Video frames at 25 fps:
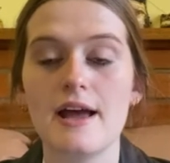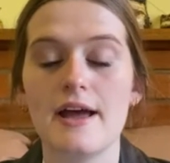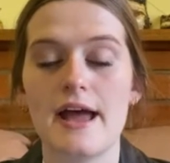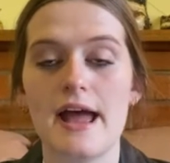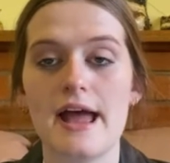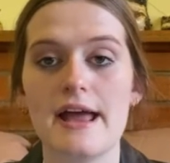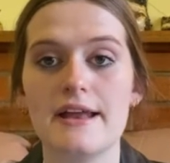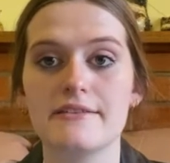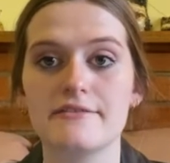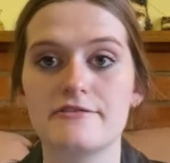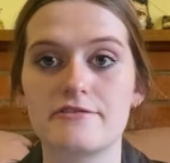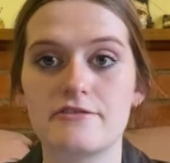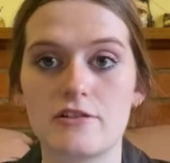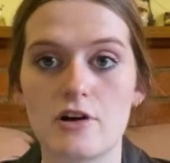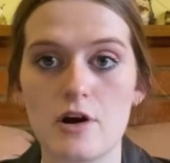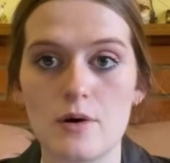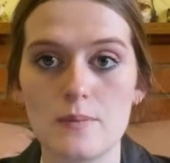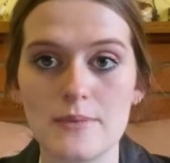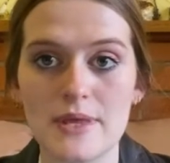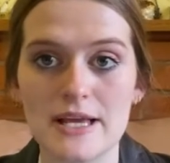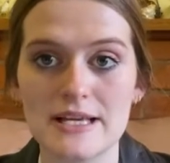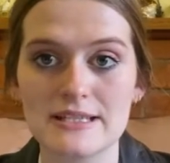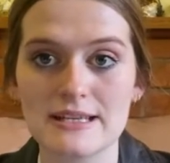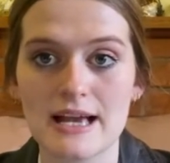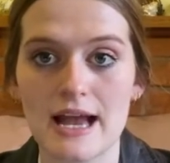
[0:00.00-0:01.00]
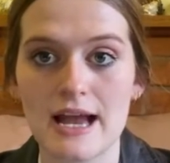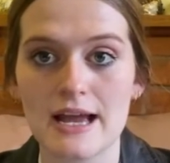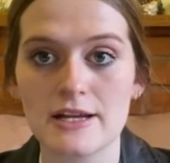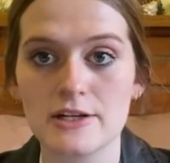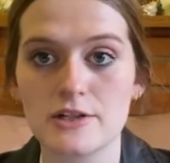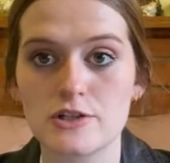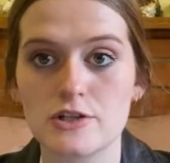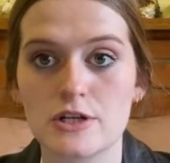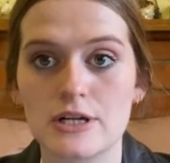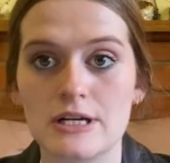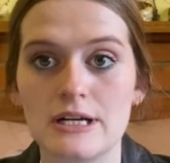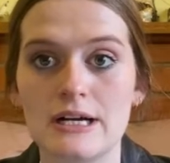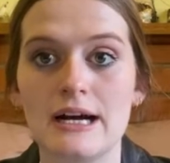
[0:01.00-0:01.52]
and from these
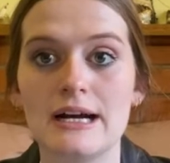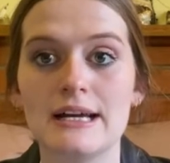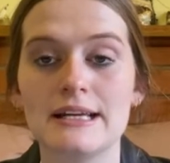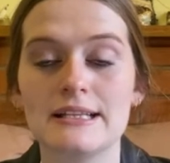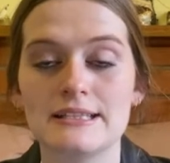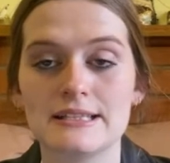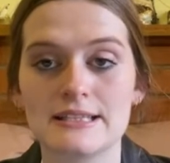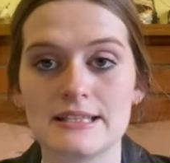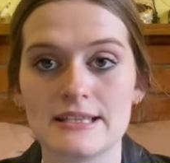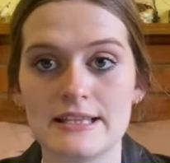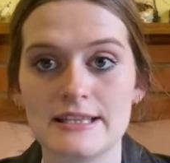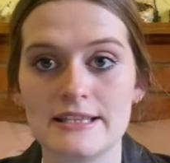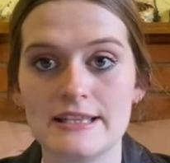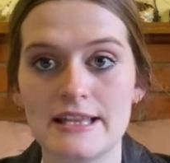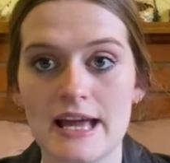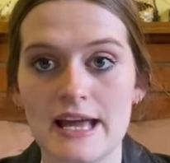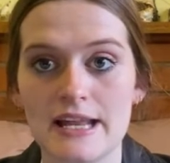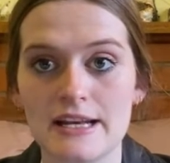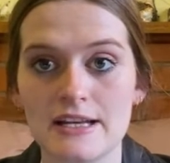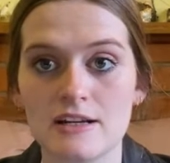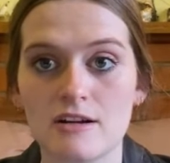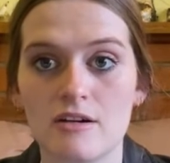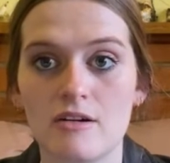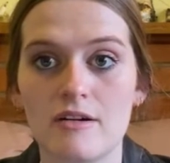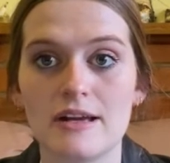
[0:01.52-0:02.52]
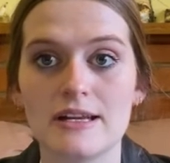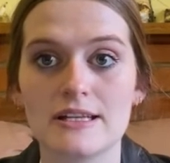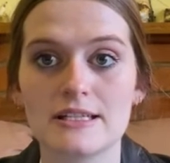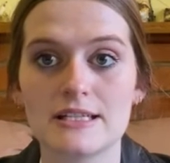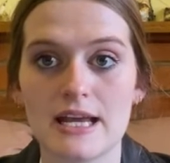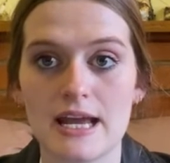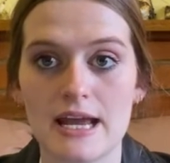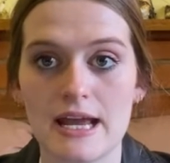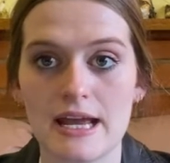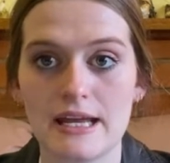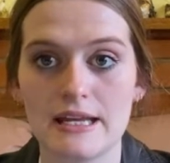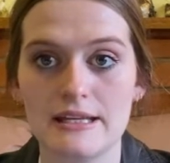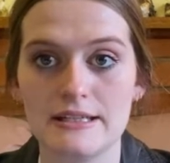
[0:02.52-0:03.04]
atria, it's then going
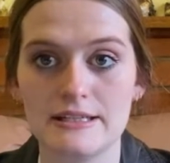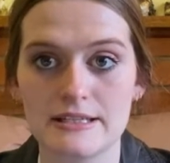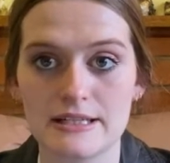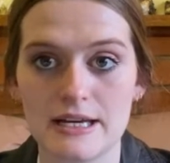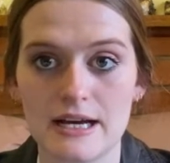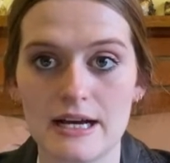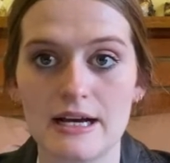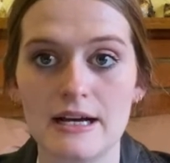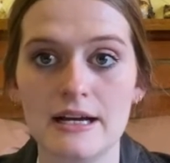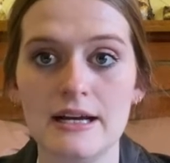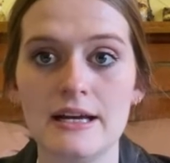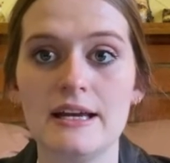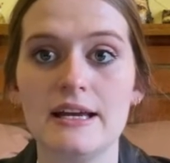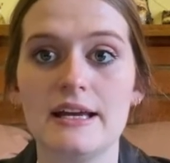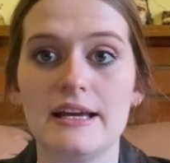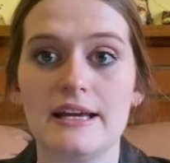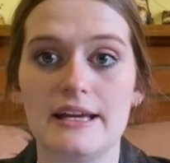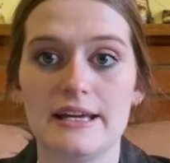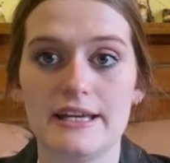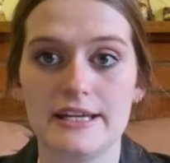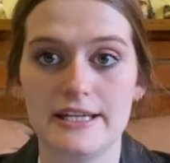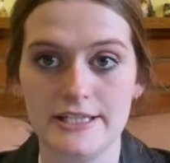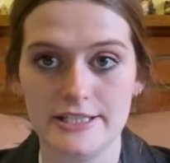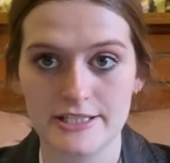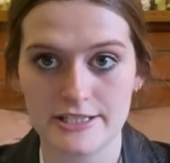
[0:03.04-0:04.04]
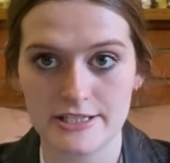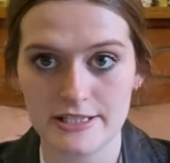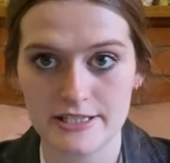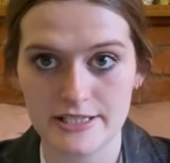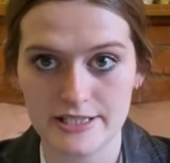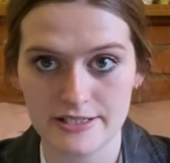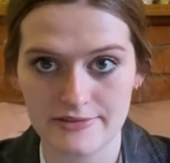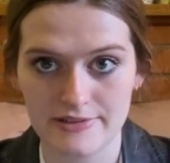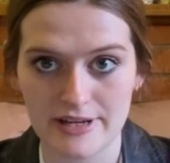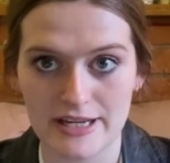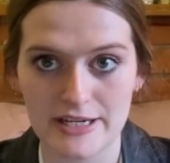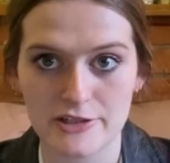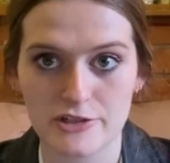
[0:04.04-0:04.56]
to enter into the
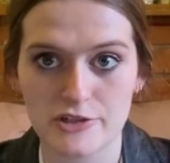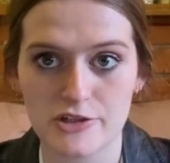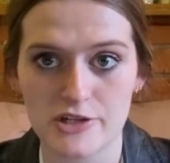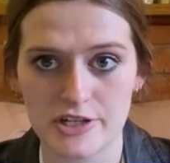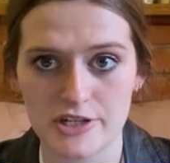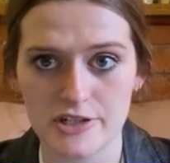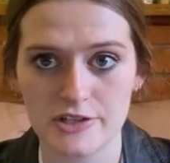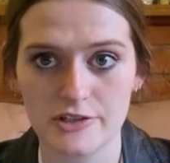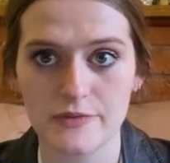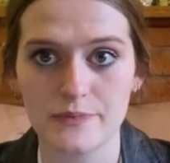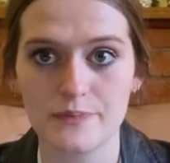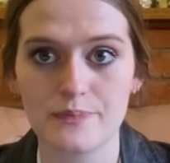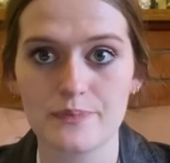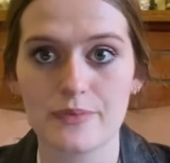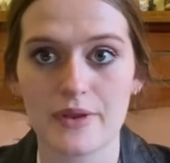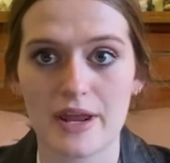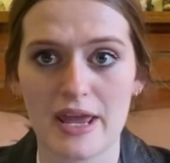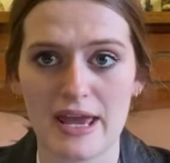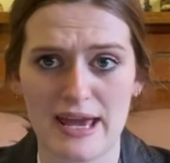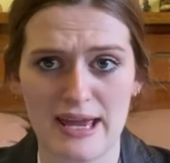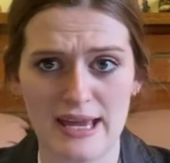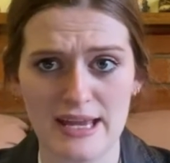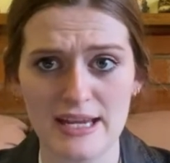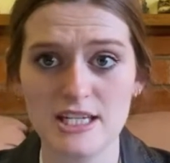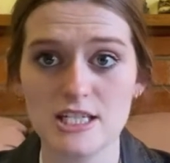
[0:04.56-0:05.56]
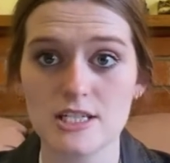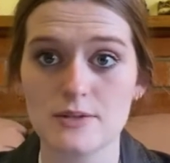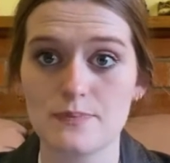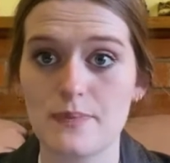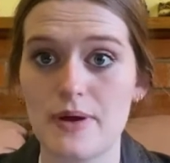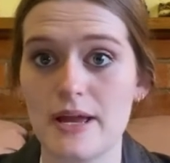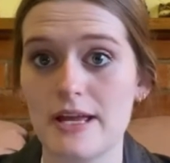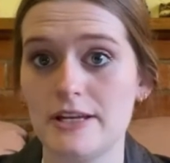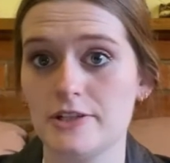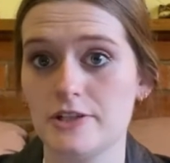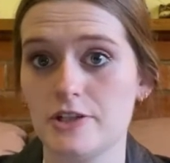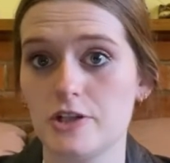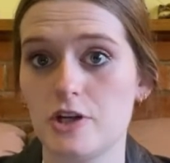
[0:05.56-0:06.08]
ventricle, okay?
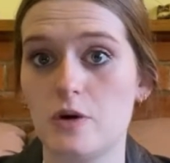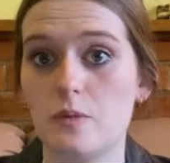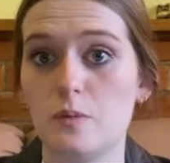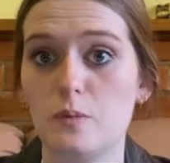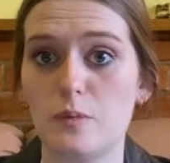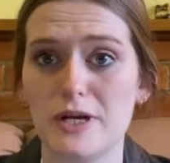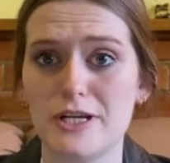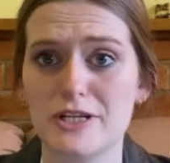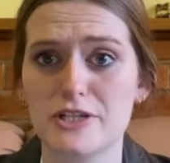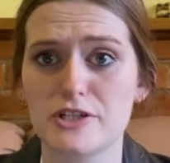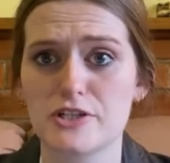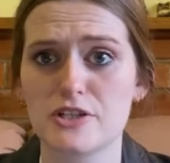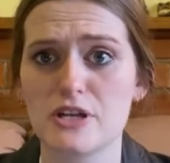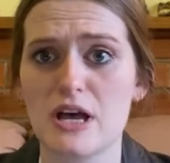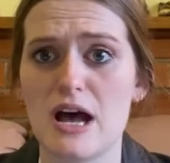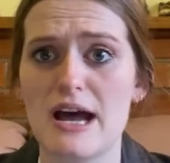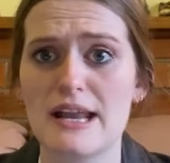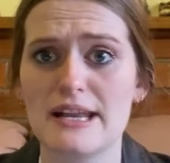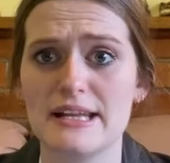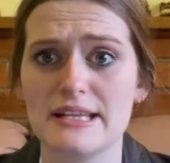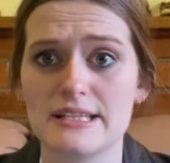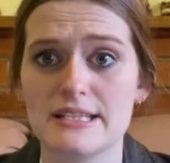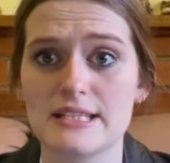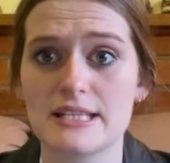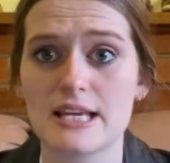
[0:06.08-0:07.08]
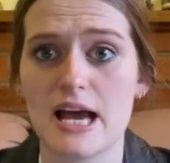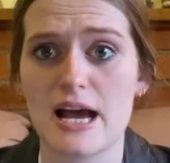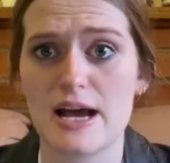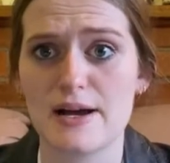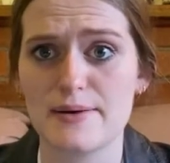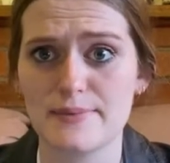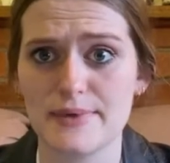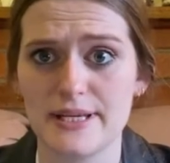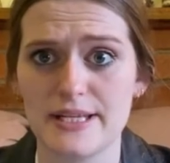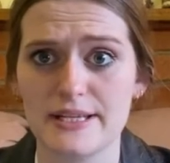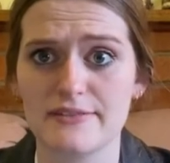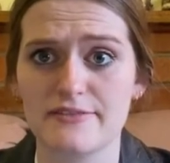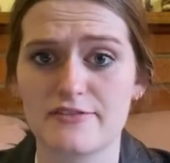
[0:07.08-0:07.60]
Depending on which side it's come
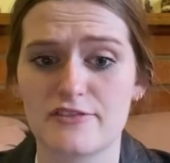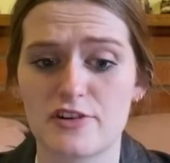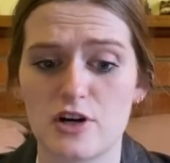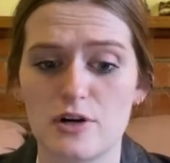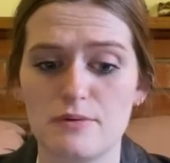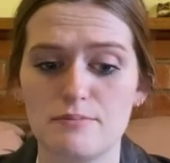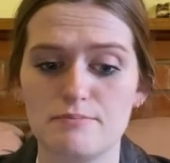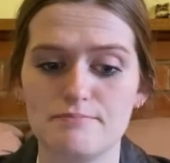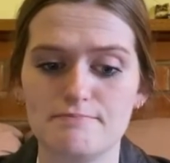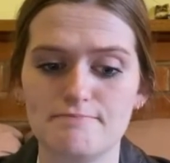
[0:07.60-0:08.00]
in from.